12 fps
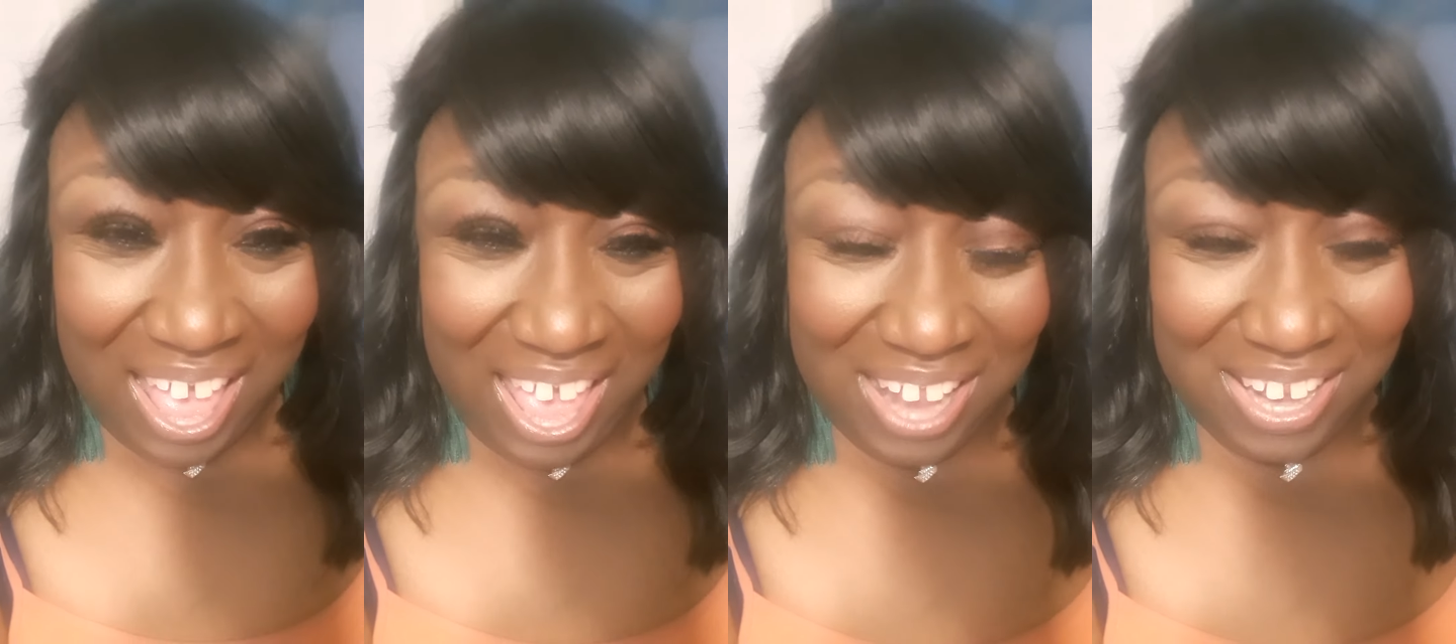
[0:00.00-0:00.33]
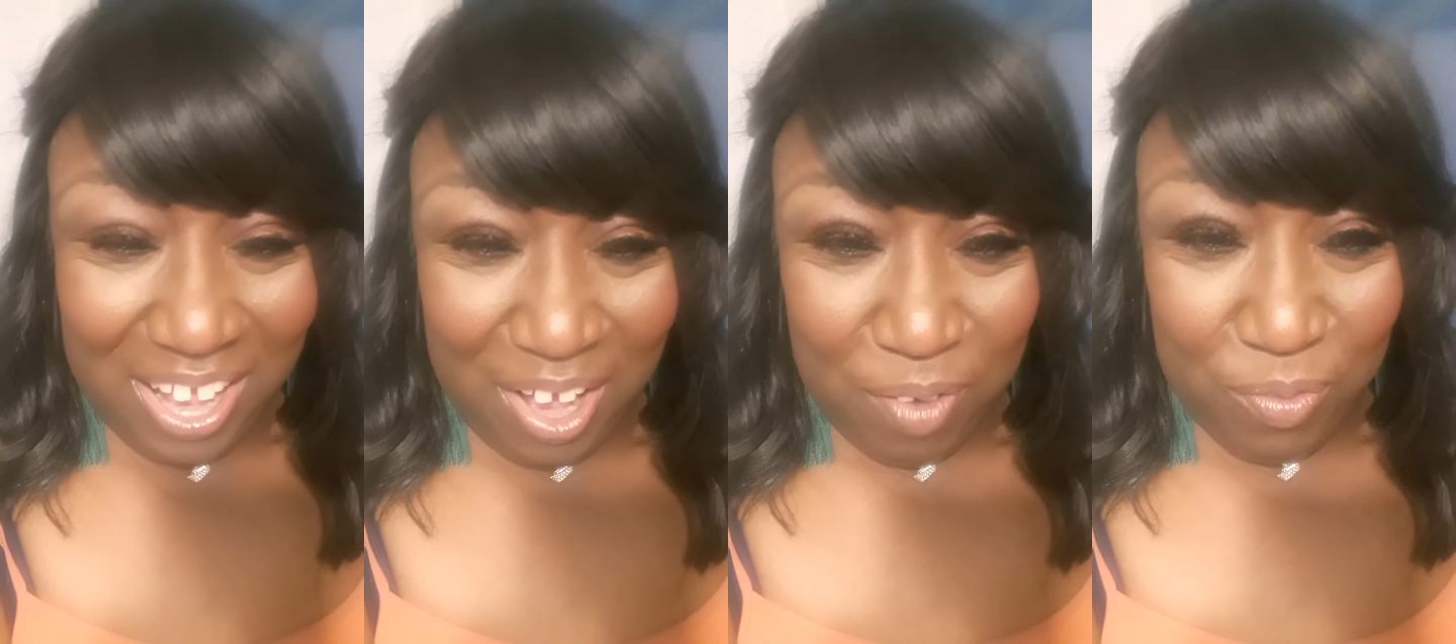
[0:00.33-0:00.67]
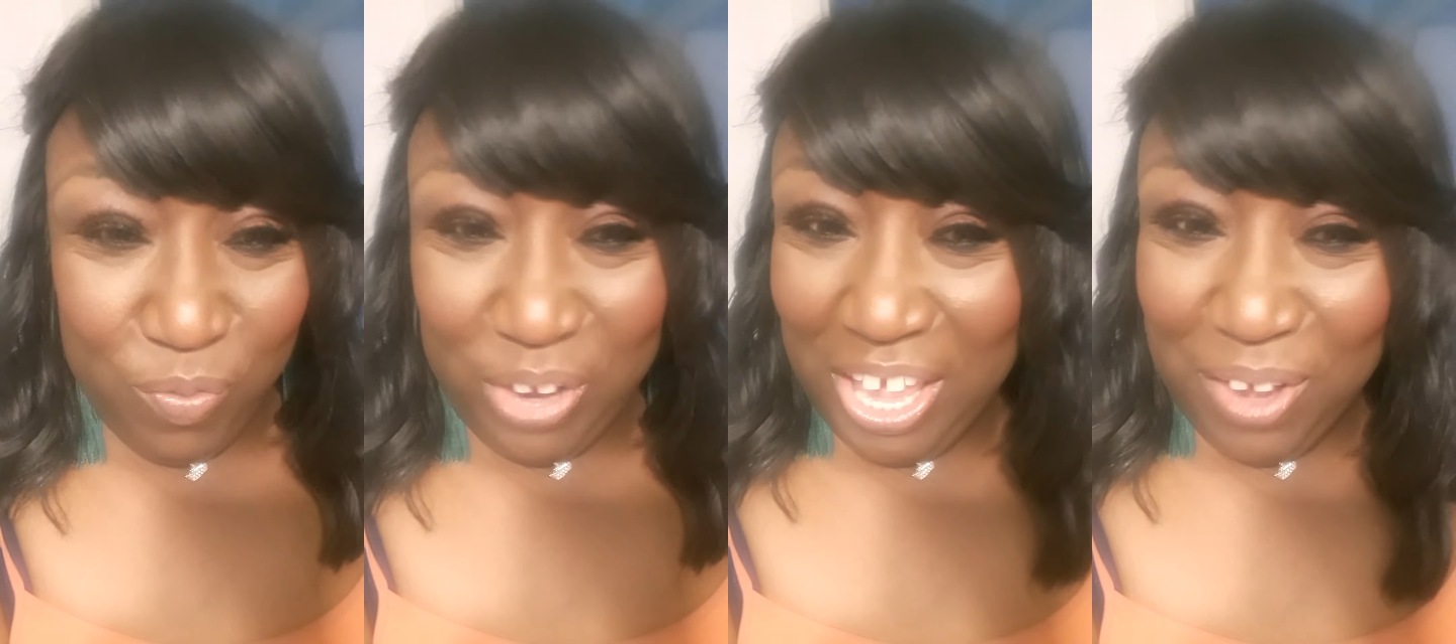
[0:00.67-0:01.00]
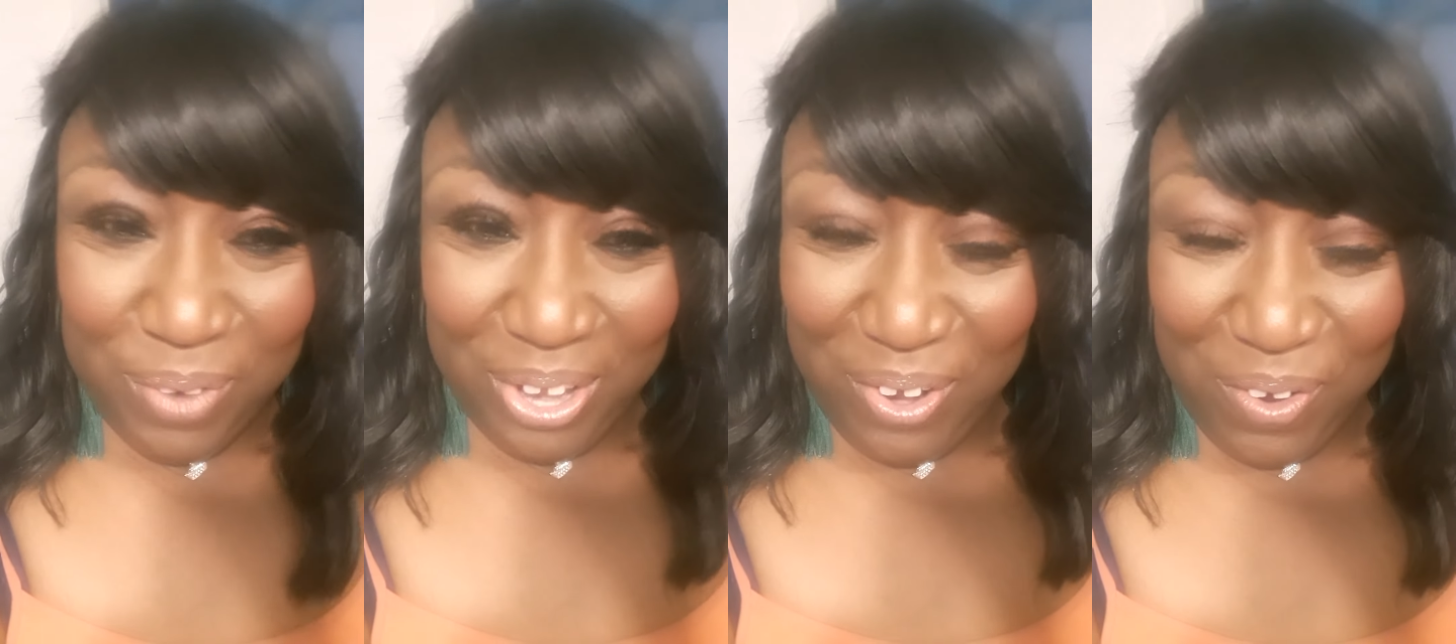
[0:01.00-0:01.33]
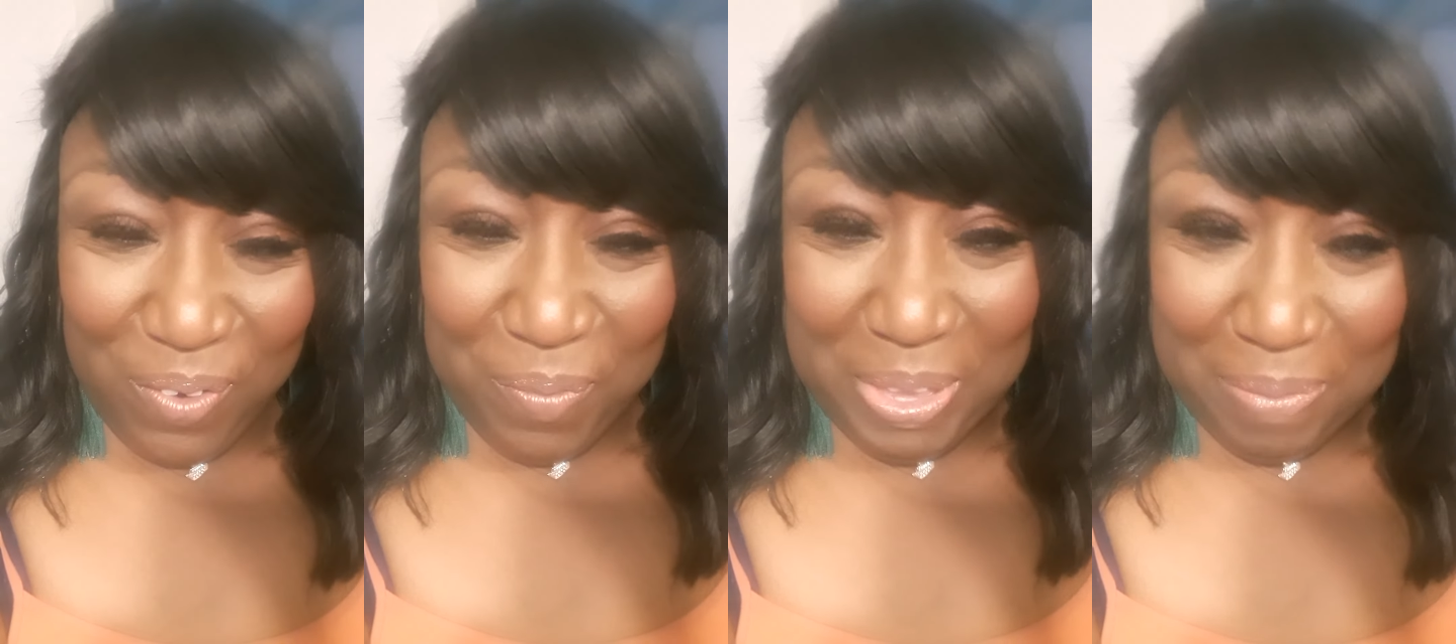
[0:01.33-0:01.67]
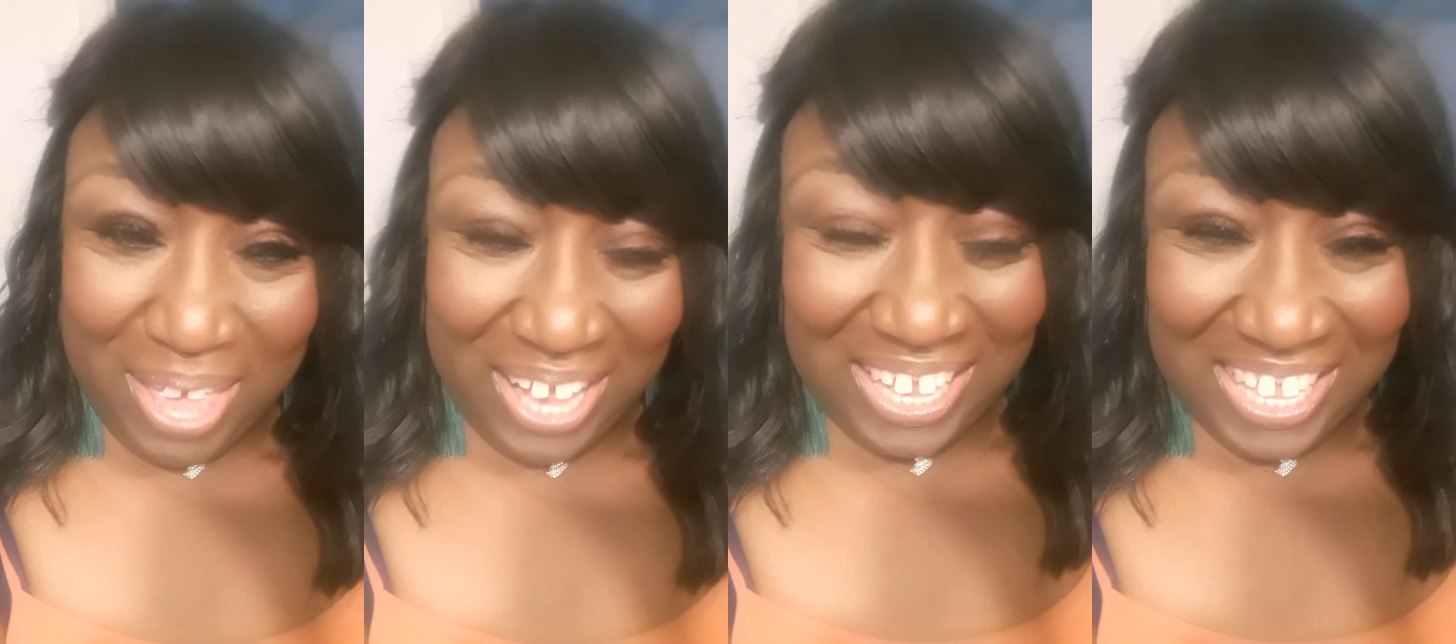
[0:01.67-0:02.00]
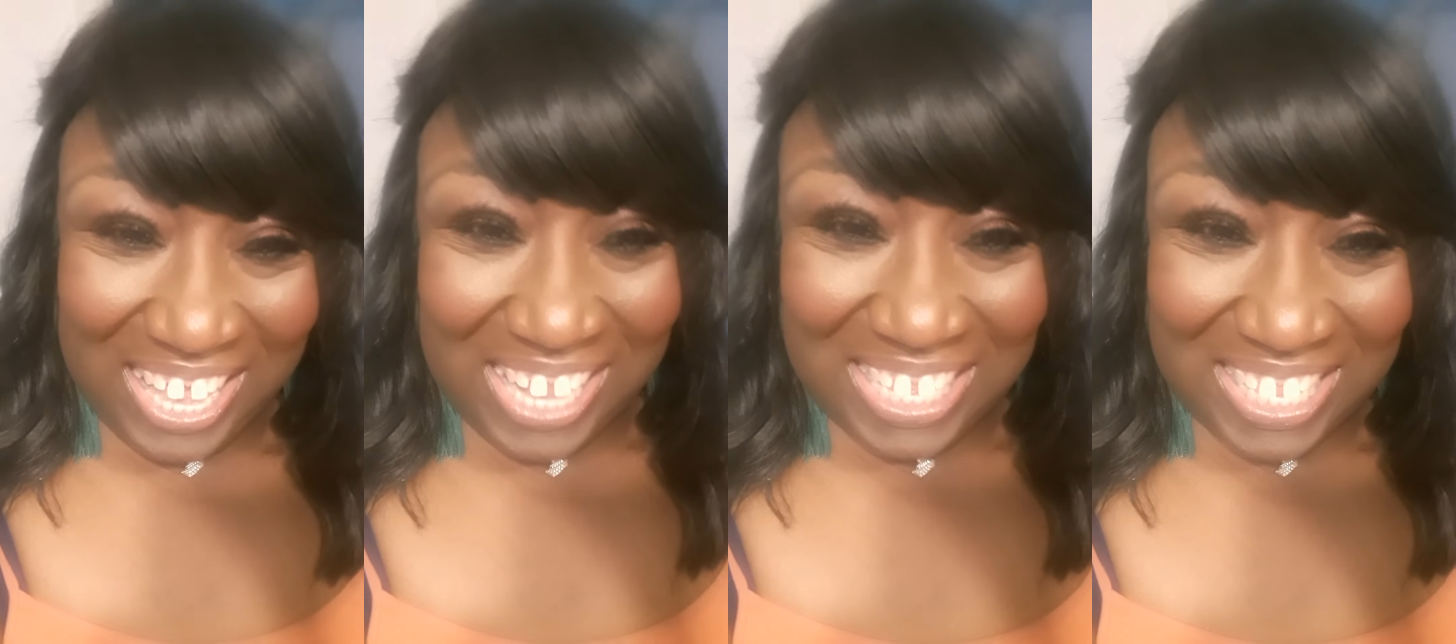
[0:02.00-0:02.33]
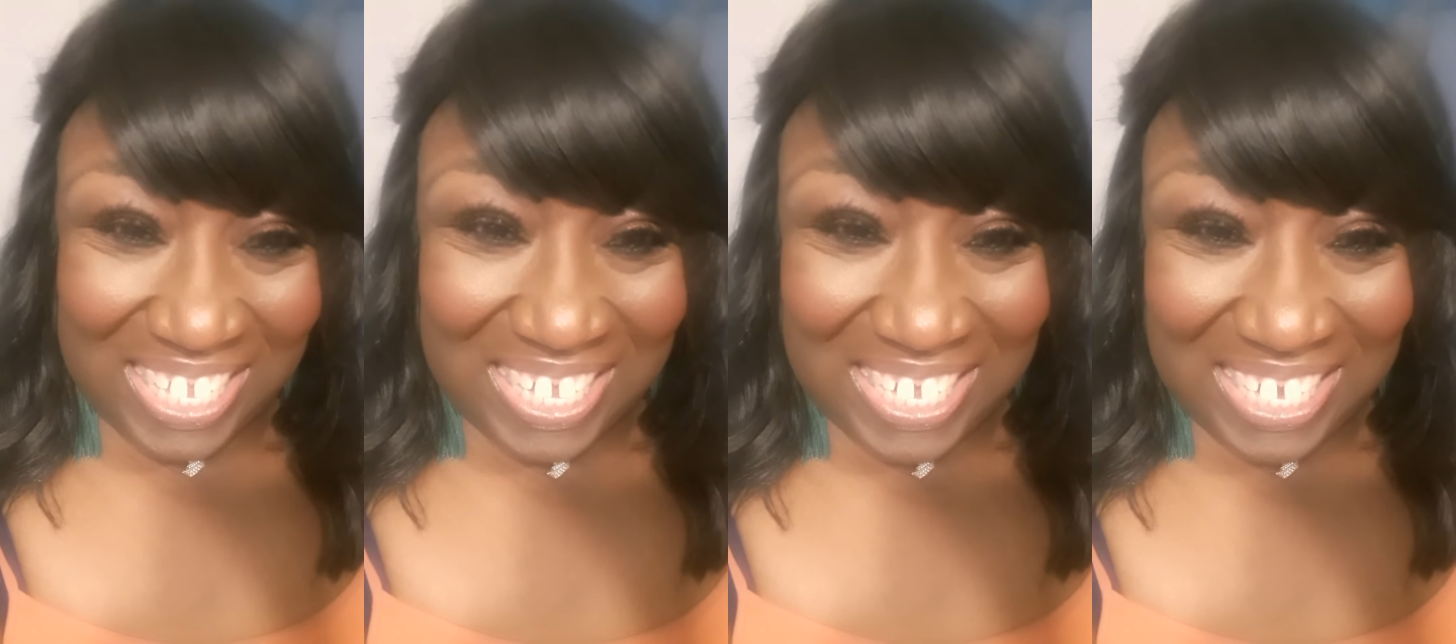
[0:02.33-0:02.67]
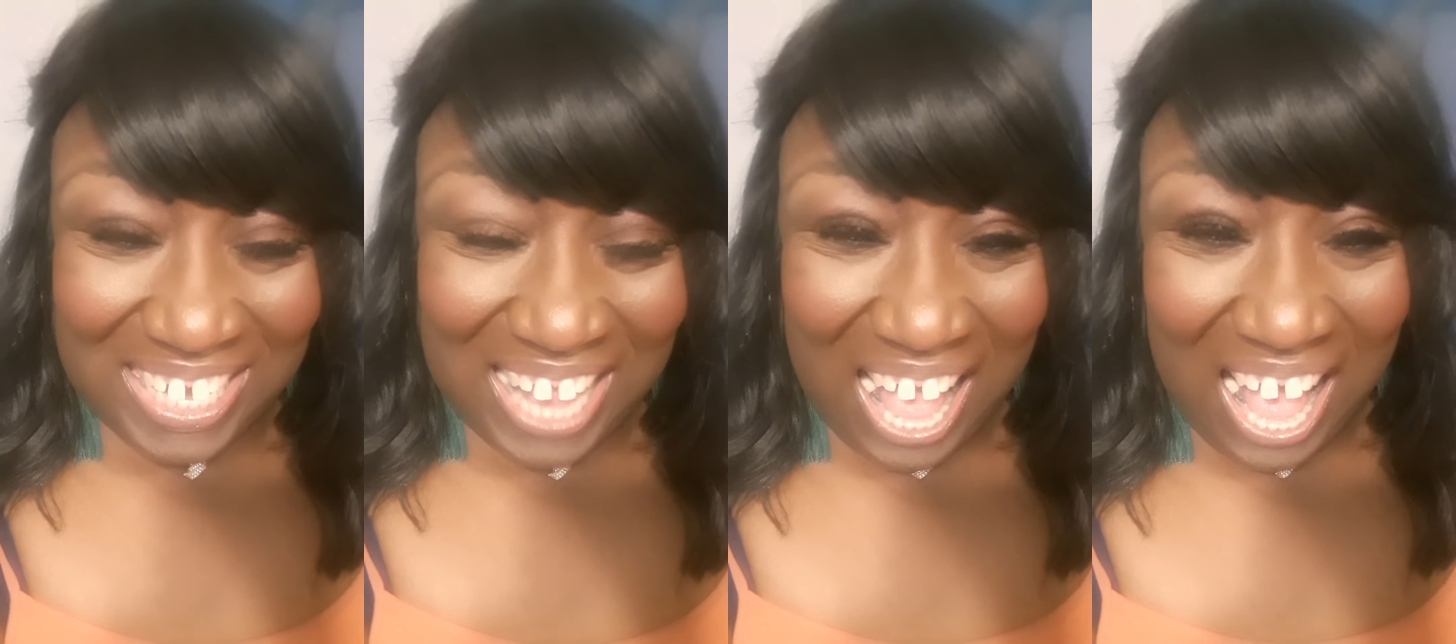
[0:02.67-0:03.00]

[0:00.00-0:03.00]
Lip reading: And we will be back again soon.